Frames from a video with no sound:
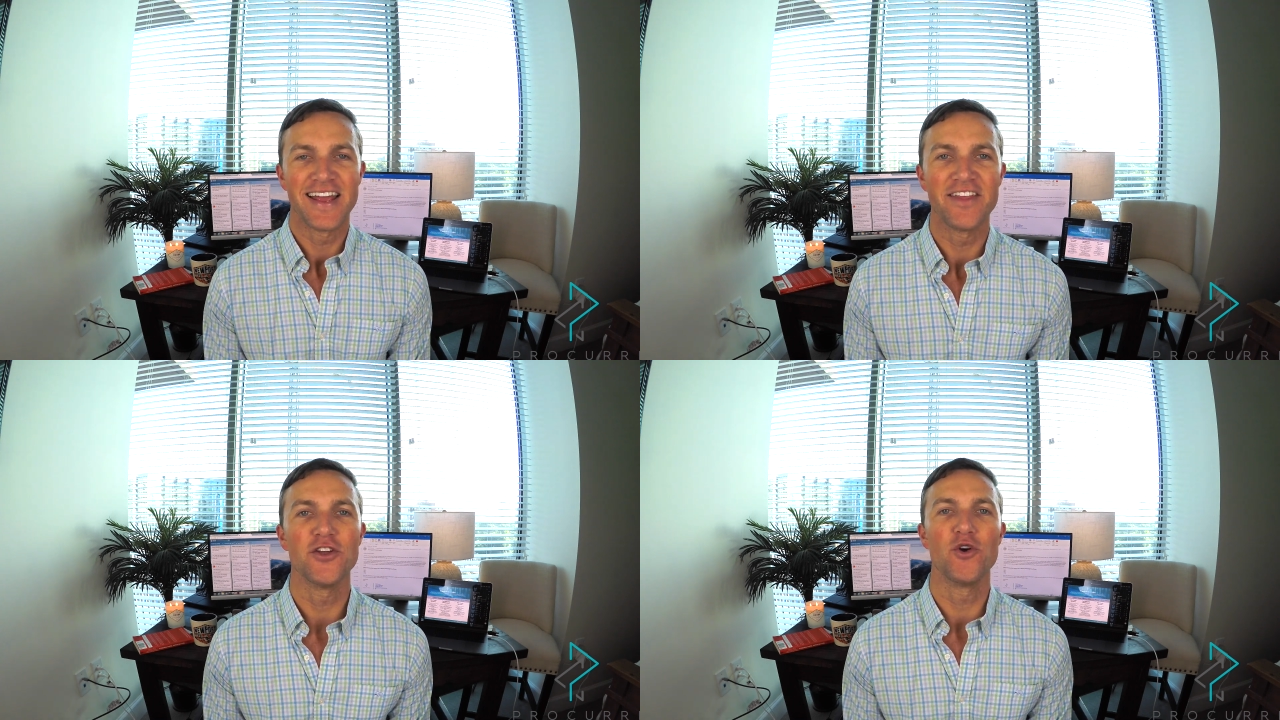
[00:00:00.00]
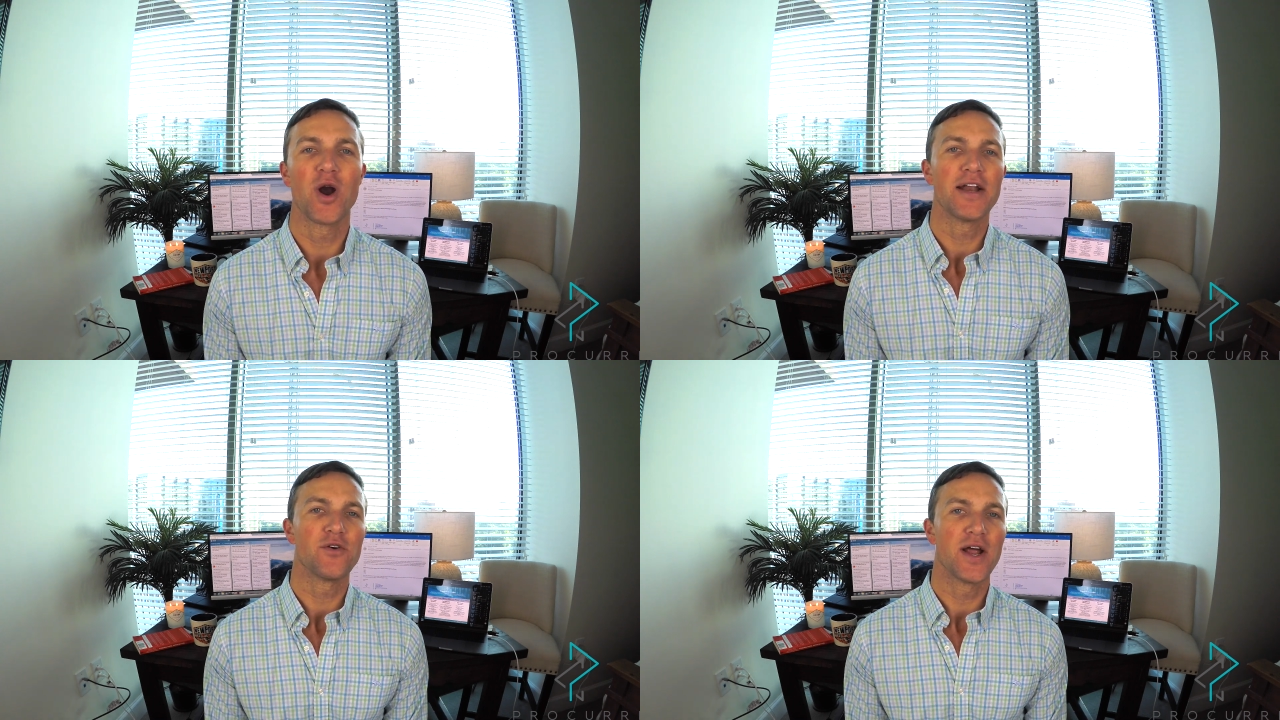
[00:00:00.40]
in the
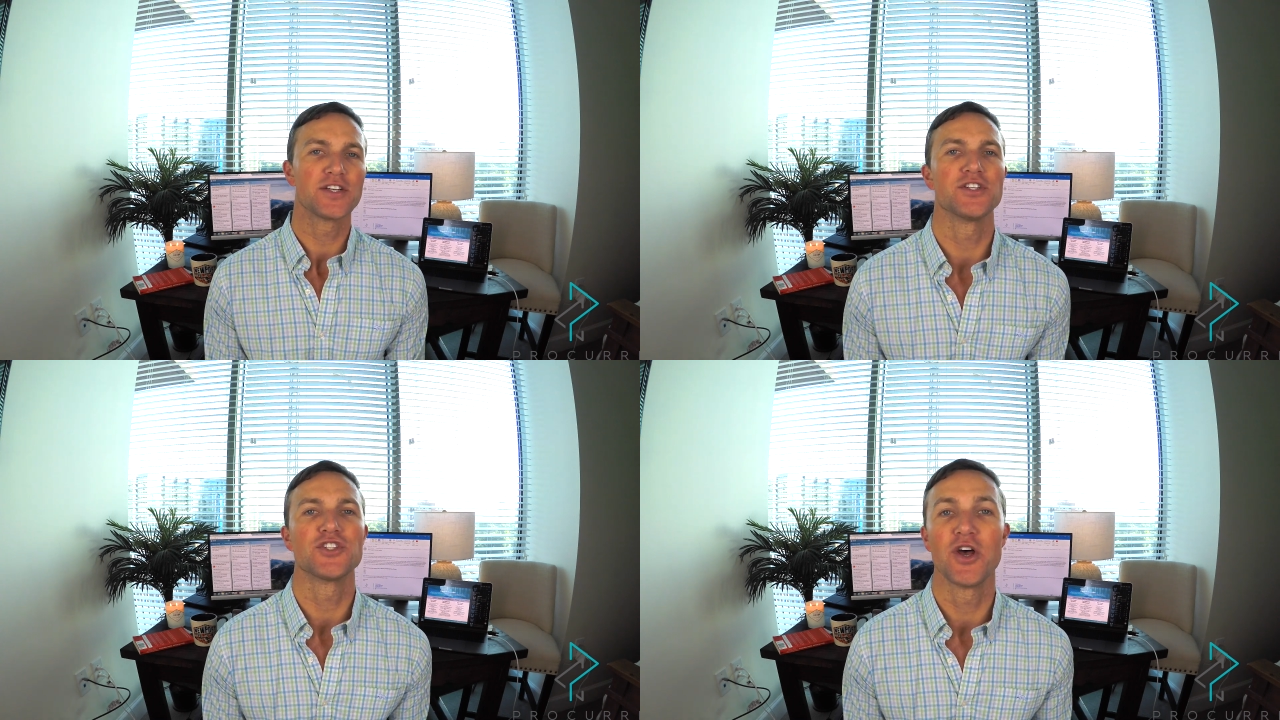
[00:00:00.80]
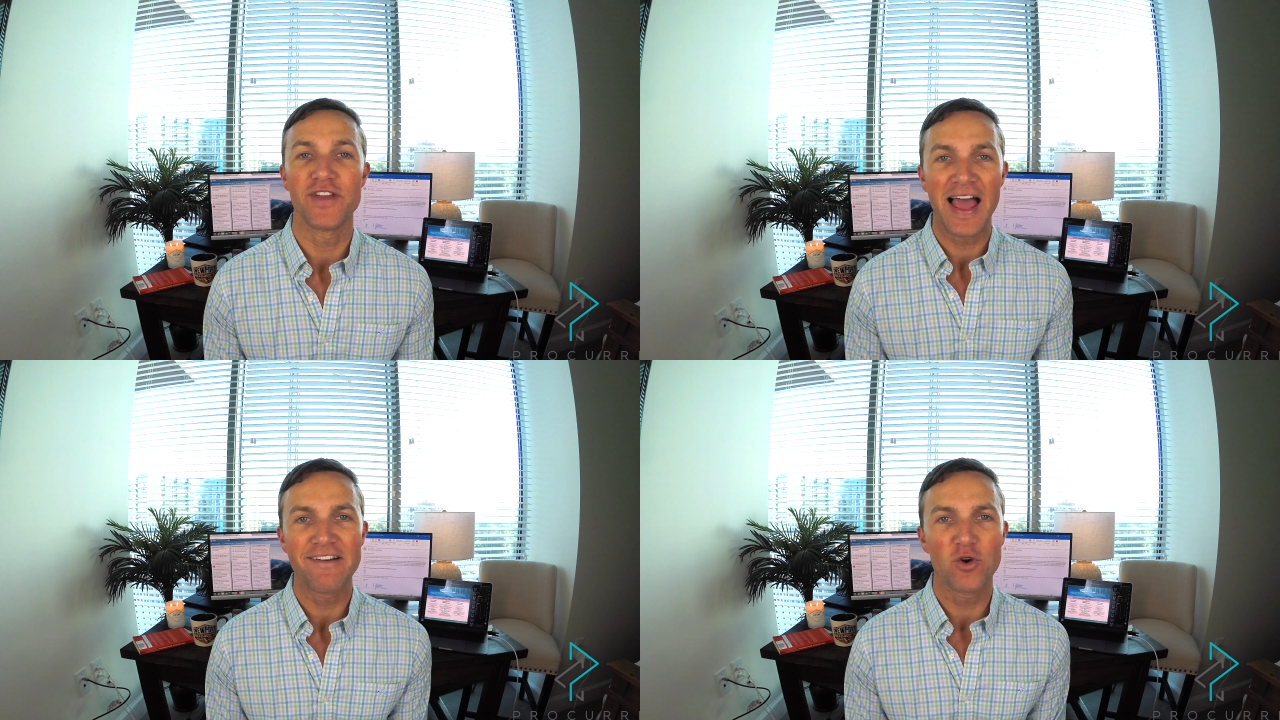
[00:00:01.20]
right direction. So if
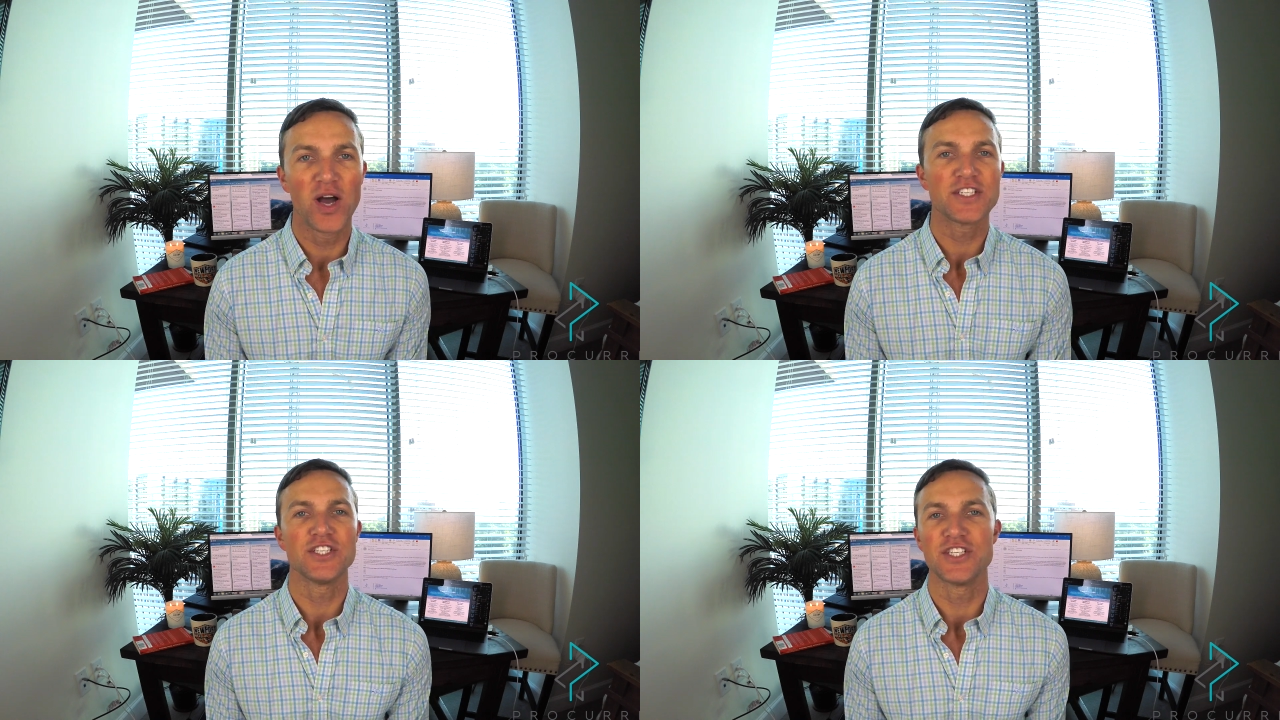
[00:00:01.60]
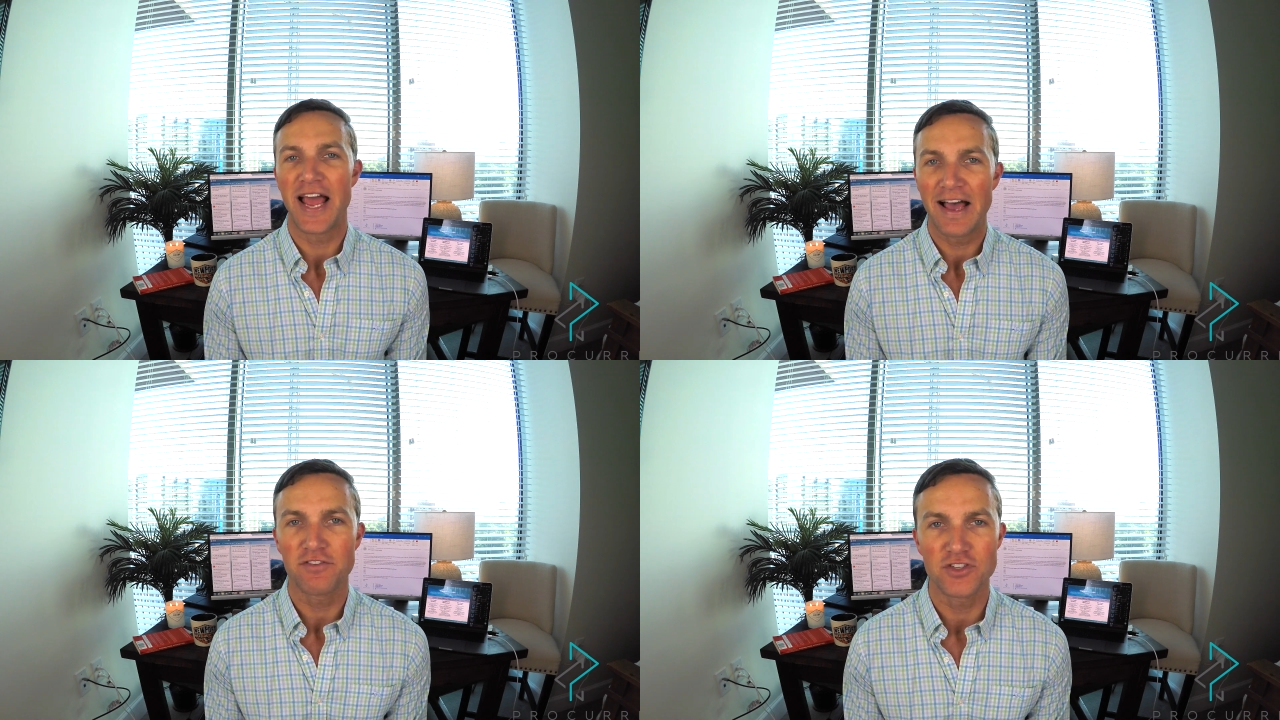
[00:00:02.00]
you have questions, you
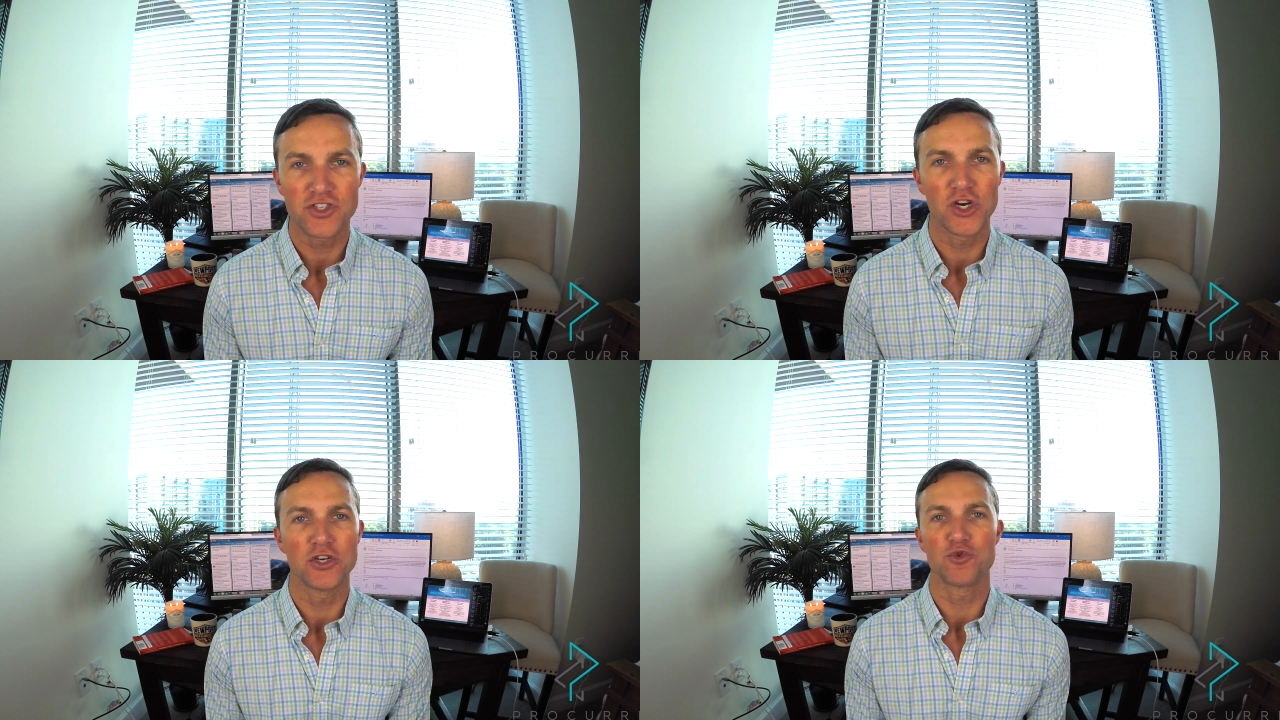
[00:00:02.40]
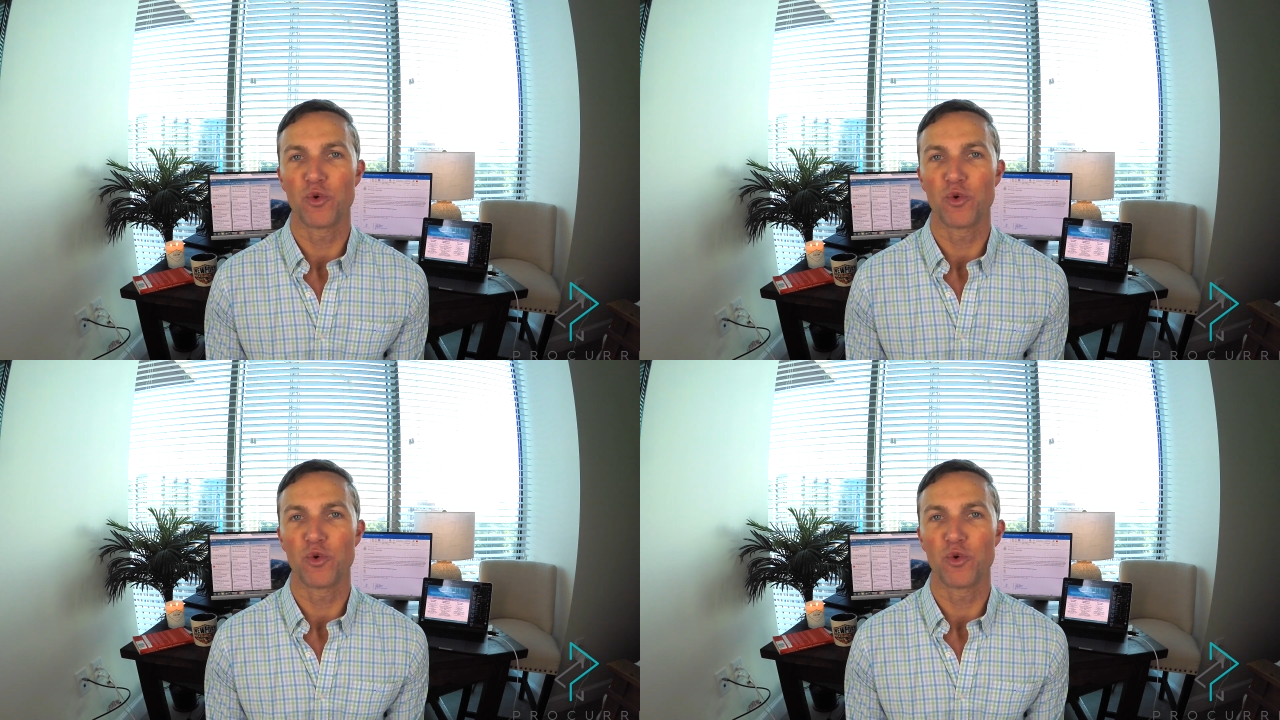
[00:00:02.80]
have concerns,